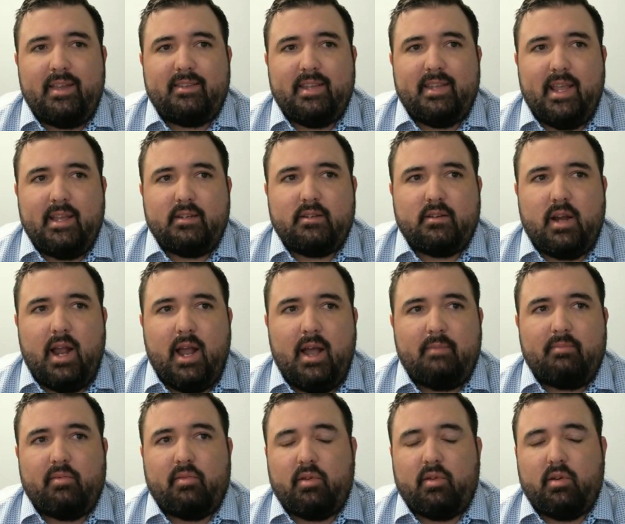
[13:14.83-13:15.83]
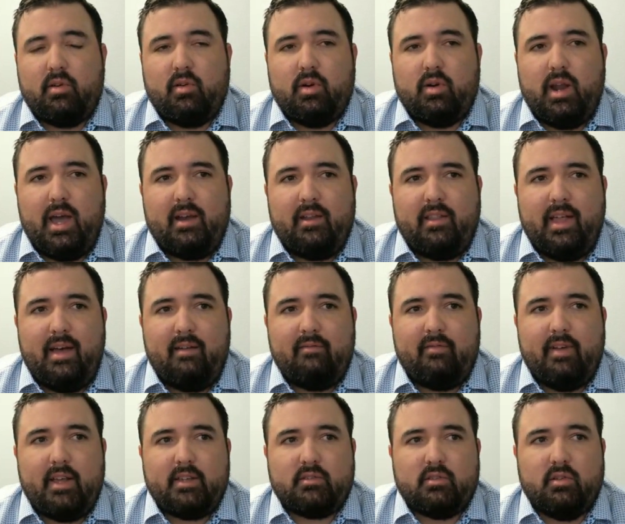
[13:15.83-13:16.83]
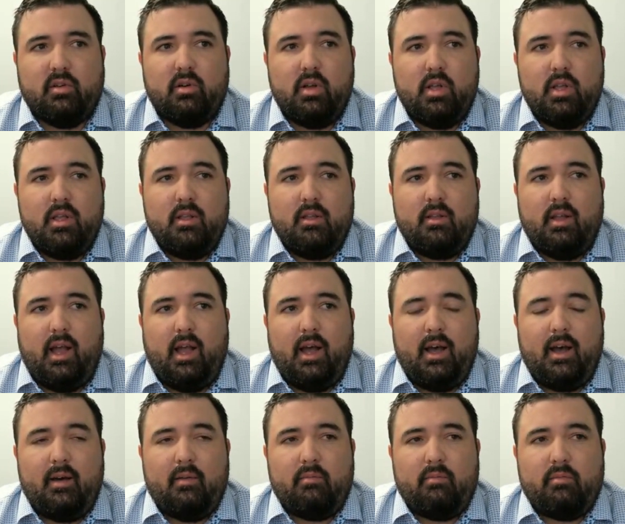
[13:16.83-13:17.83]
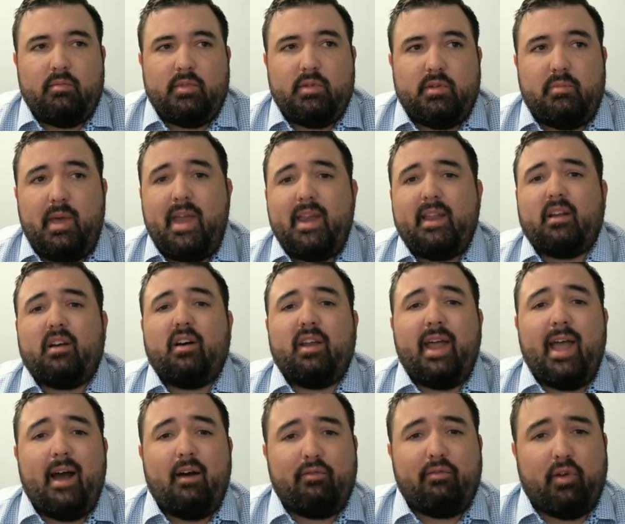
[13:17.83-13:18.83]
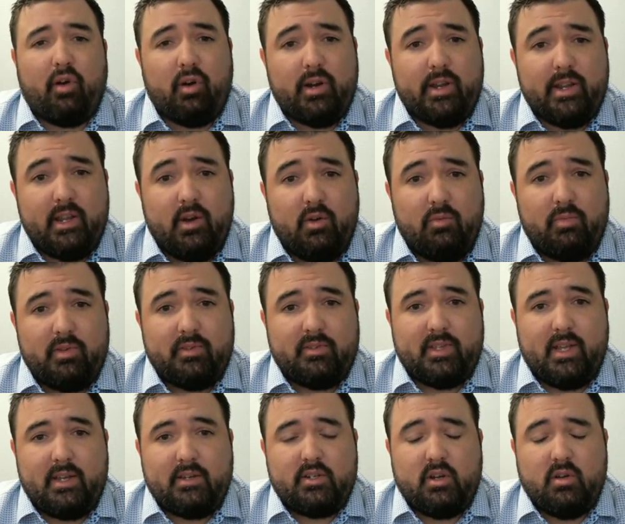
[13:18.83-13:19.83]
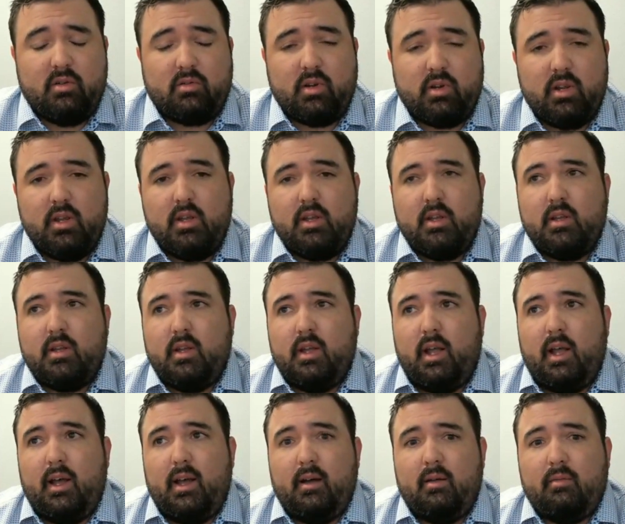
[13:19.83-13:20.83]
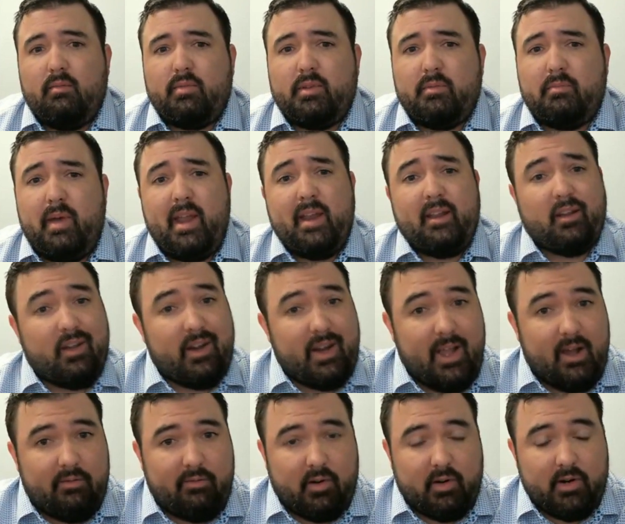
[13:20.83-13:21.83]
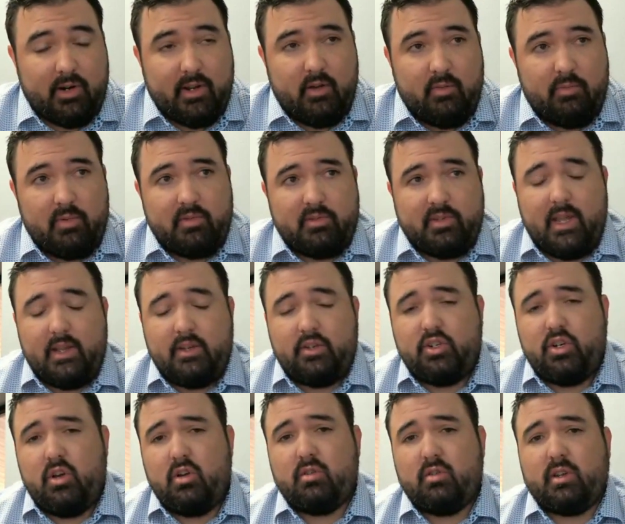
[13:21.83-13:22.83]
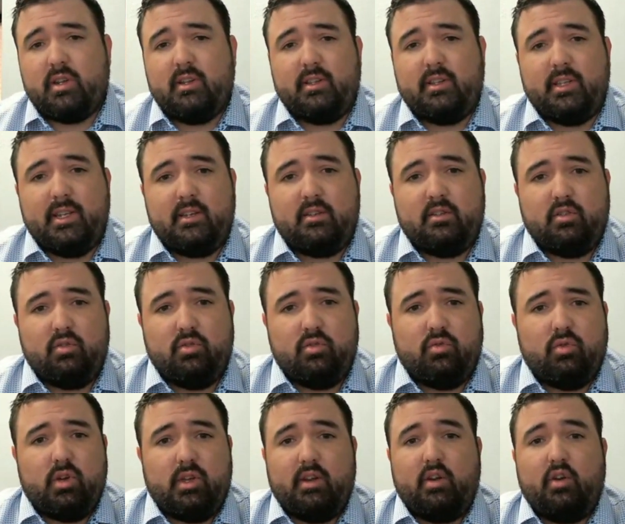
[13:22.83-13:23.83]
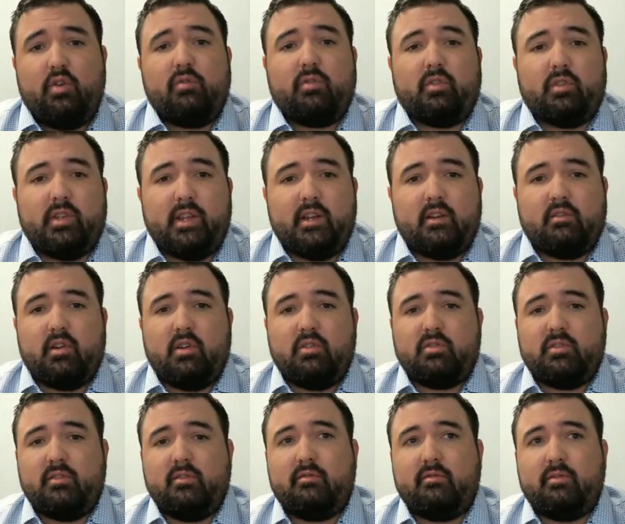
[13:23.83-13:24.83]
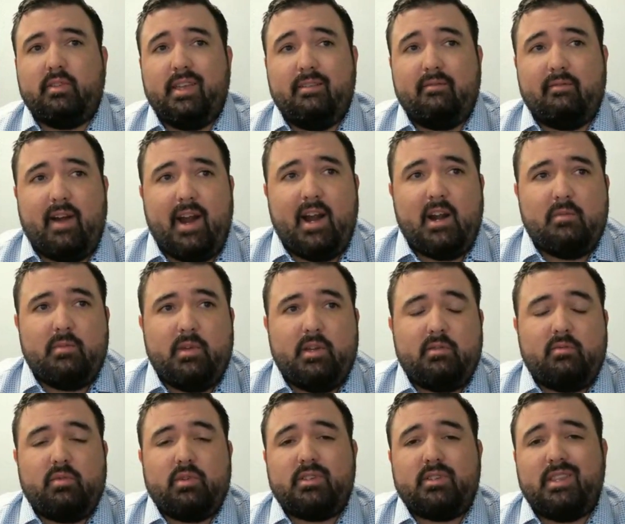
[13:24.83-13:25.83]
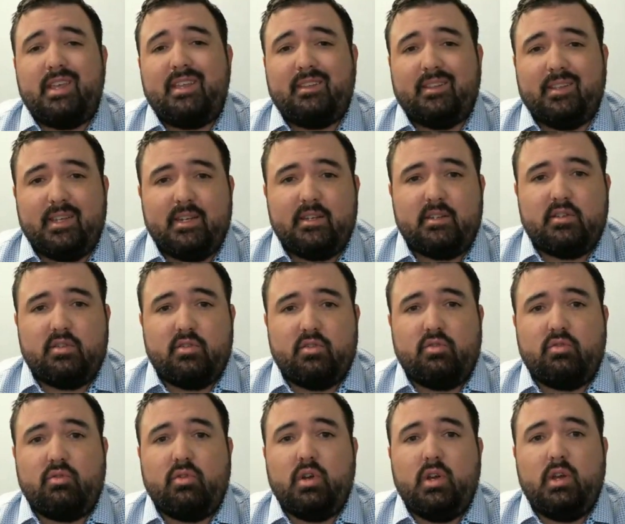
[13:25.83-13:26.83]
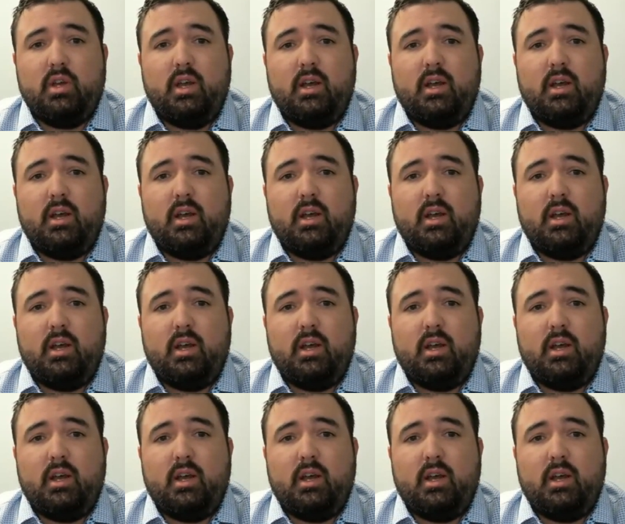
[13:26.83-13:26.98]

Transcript: sand trap or out of that vessel, depending on how far he opens that choke. Depending on how far he opens that choke can lead to an overly erosive environment, which then leads to